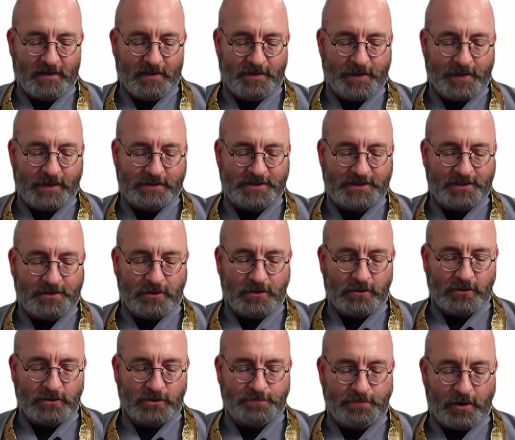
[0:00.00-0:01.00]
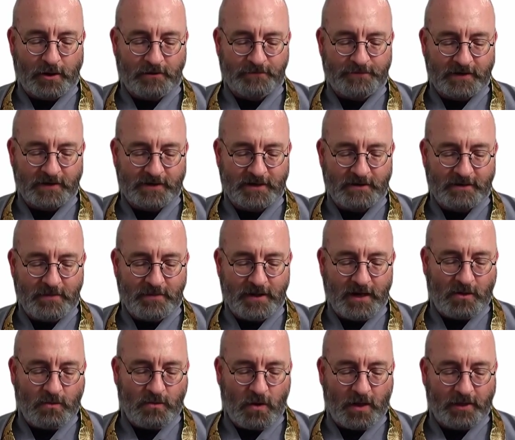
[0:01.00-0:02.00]
Thus, those perfect in many
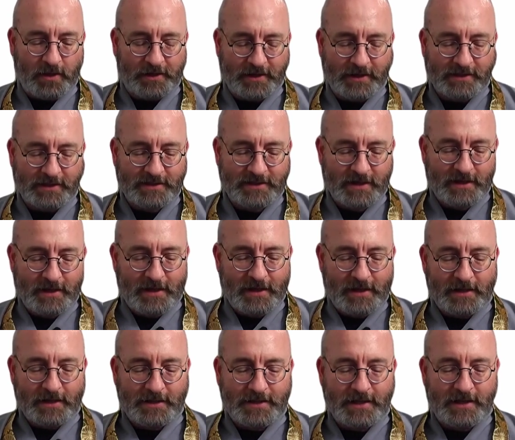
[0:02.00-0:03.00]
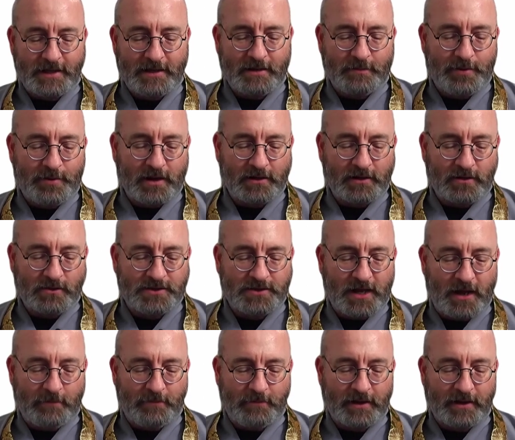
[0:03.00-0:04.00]
qualities attend upon
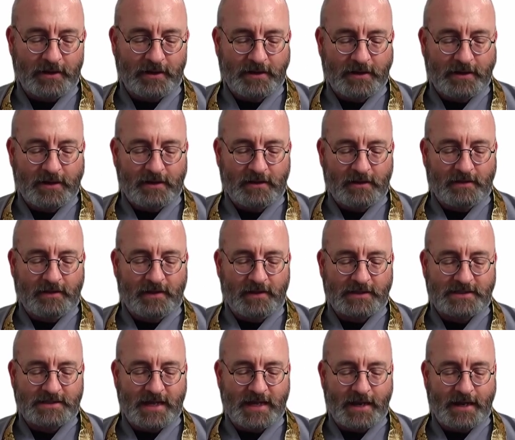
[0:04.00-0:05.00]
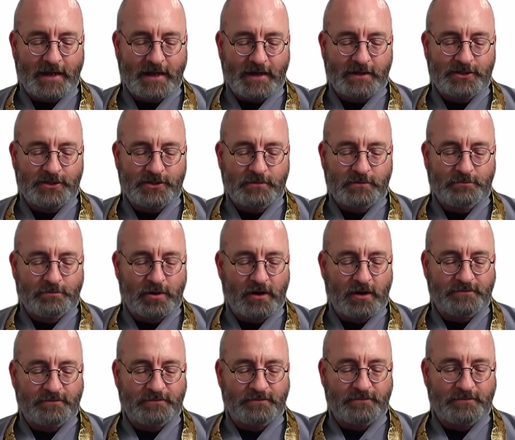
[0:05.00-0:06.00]
Gautama, the sage,
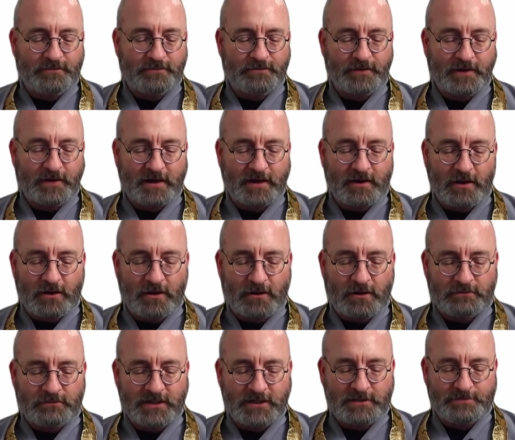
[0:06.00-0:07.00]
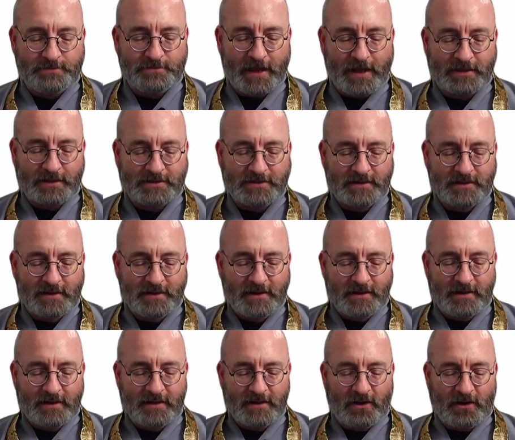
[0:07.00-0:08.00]
perfect in all respects,
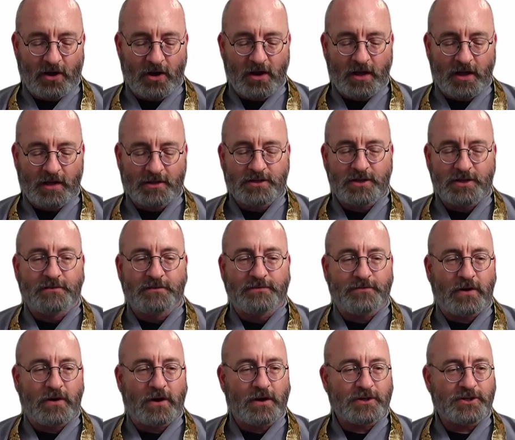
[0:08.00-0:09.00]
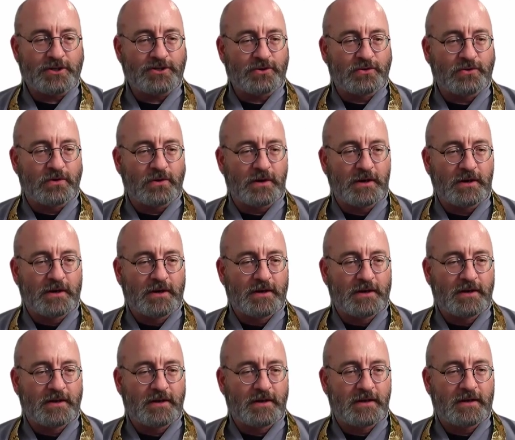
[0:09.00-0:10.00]
gone to the far shore
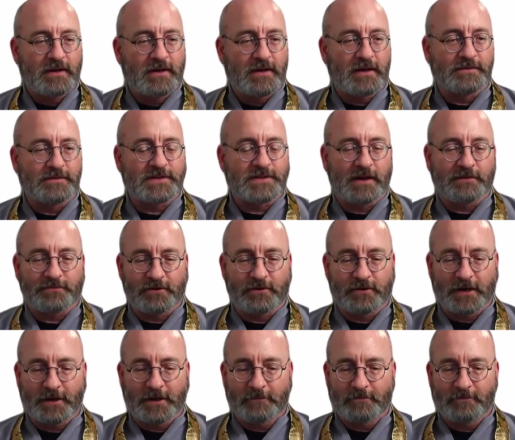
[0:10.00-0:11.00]
of suffering."